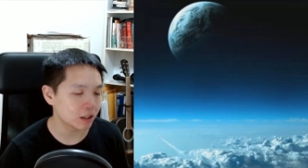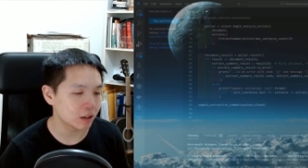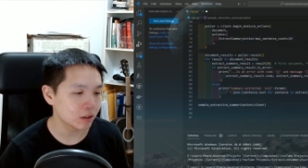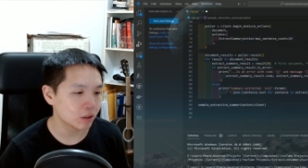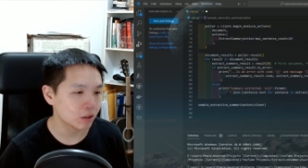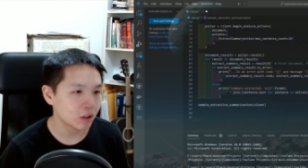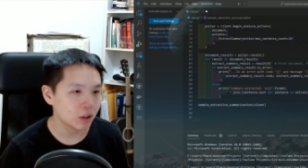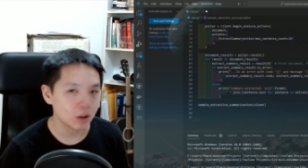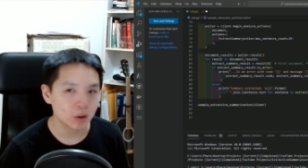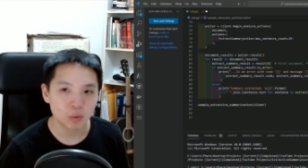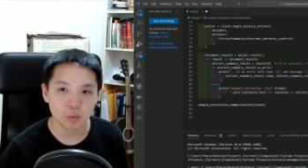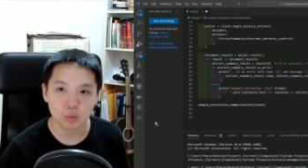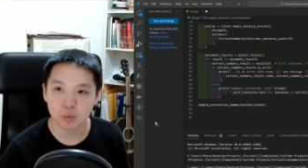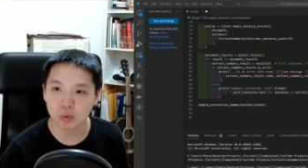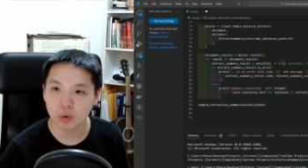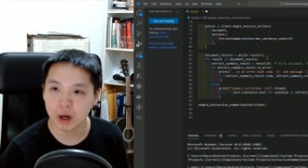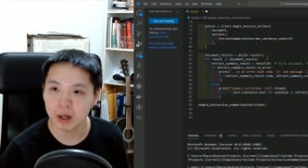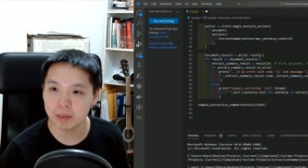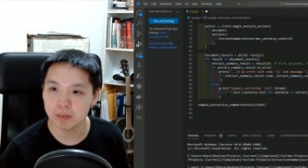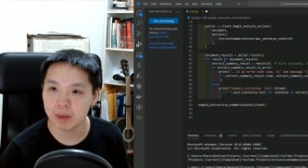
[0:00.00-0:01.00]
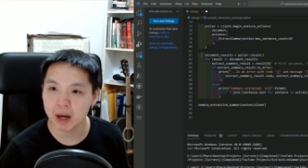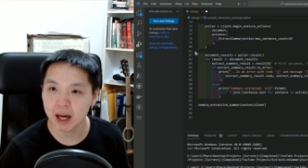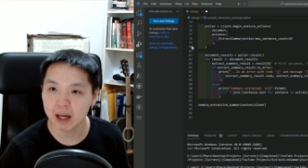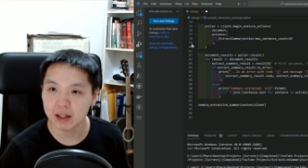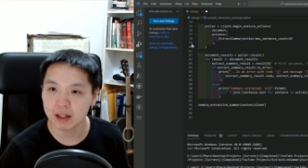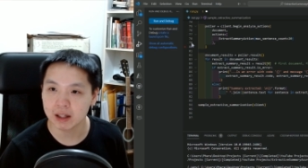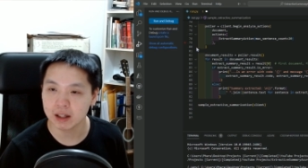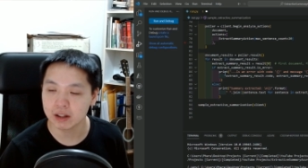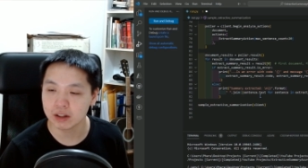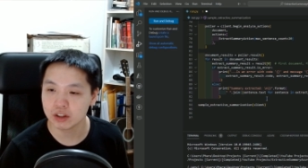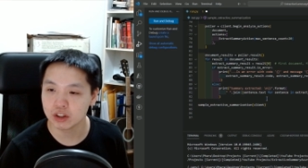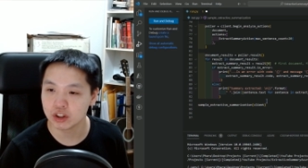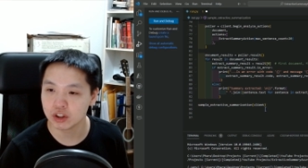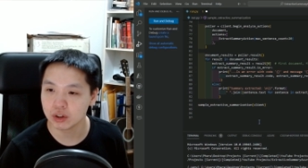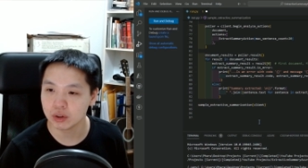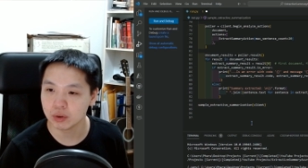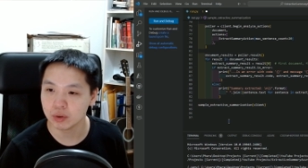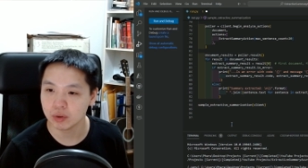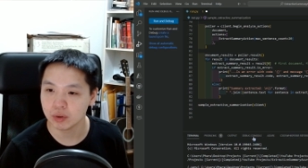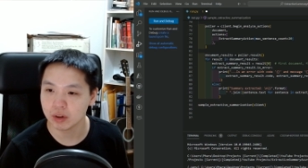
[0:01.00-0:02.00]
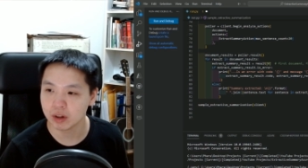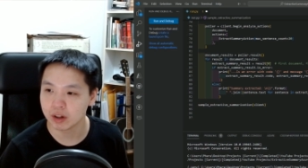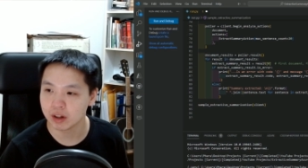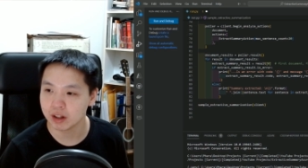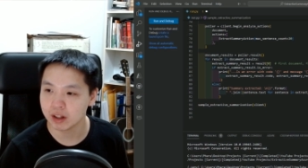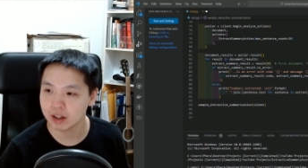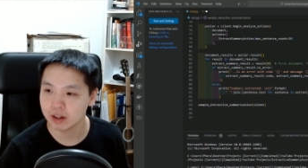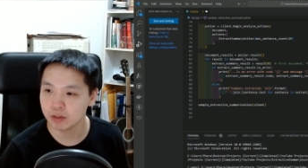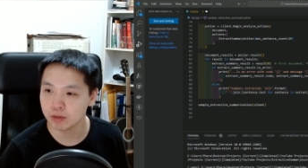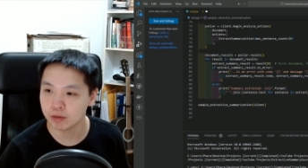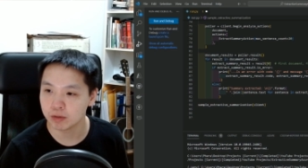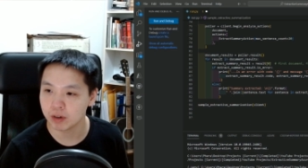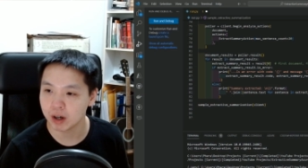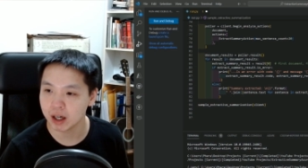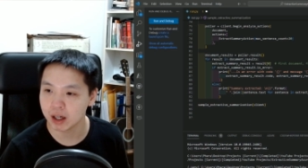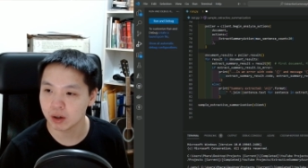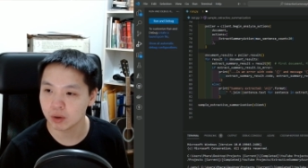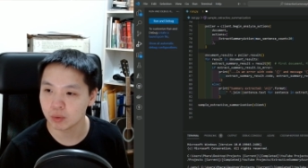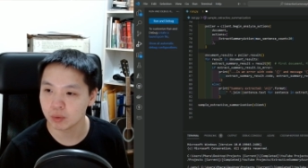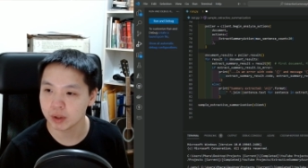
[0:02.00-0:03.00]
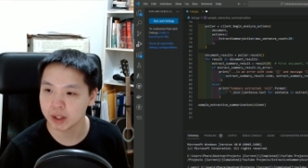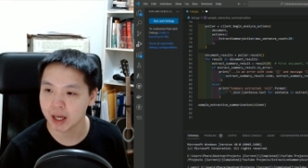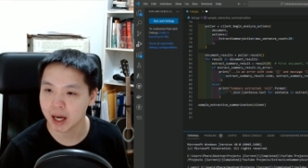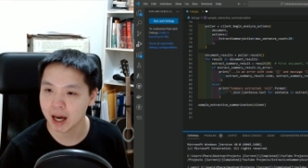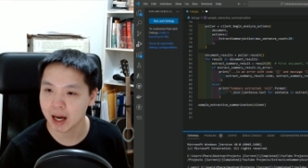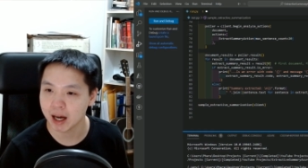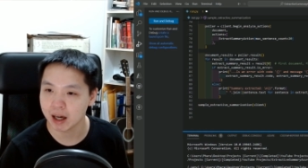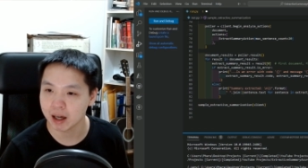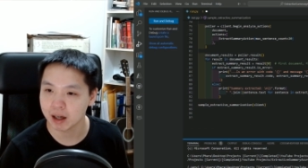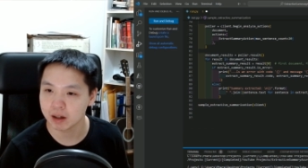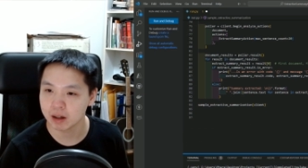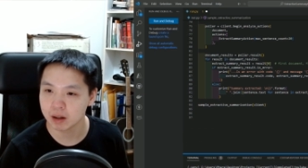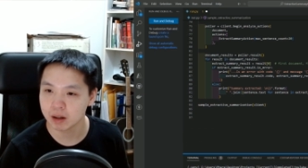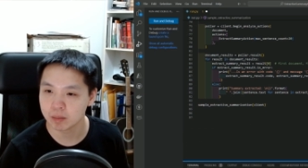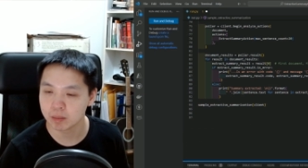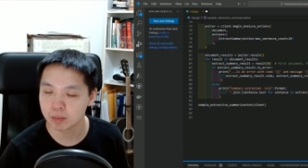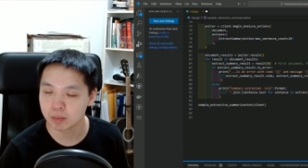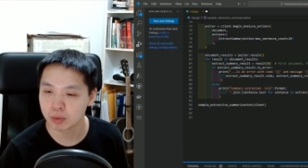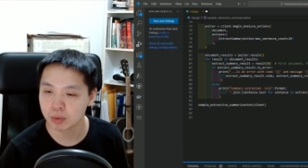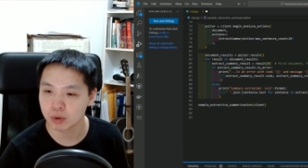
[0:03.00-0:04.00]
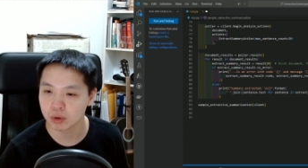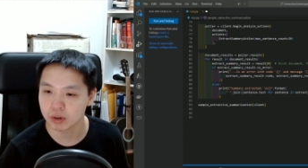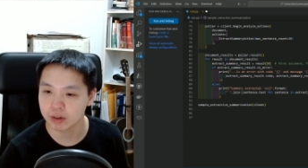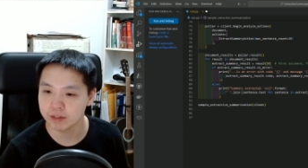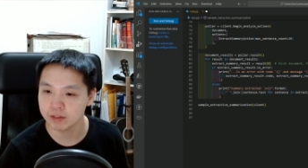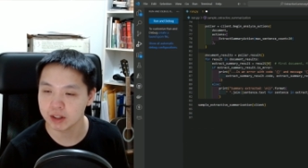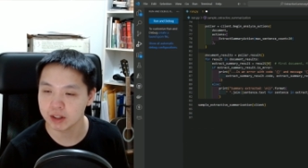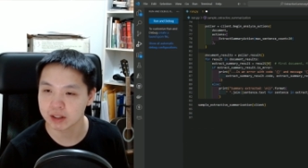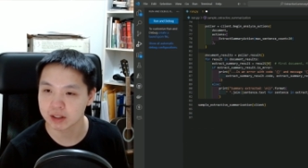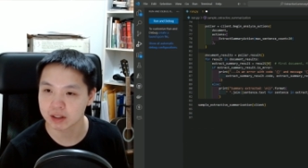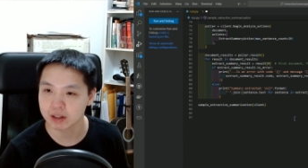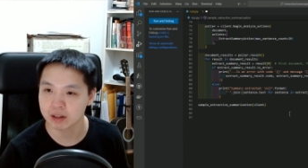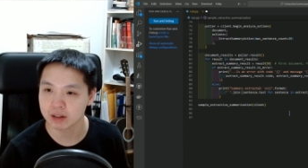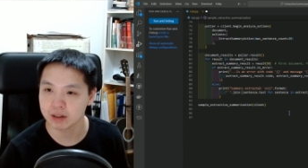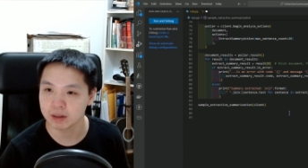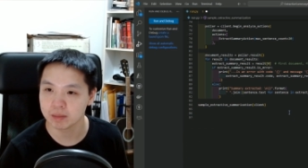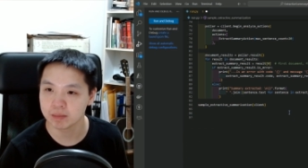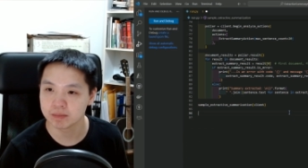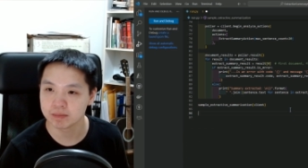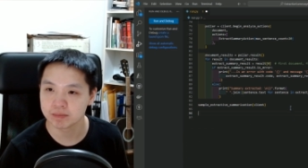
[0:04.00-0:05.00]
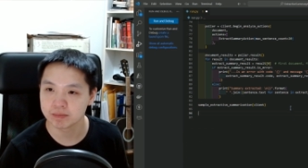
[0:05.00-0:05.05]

it right back into the file we had previously.